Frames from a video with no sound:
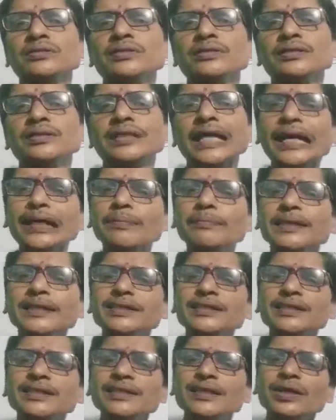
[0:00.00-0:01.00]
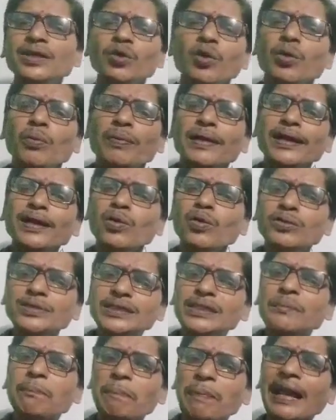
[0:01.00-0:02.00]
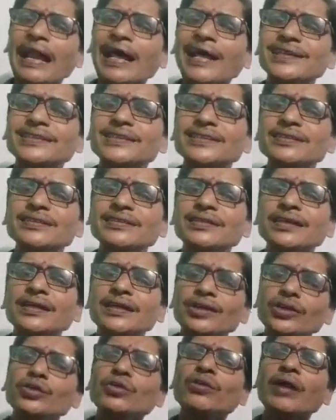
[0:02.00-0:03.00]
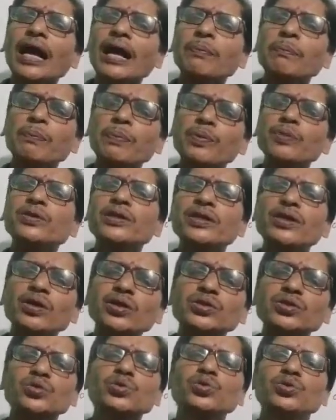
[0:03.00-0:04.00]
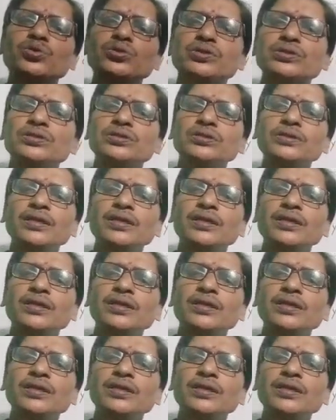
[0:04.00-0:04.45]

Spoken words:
That means nobody knows the place you have put your shoes.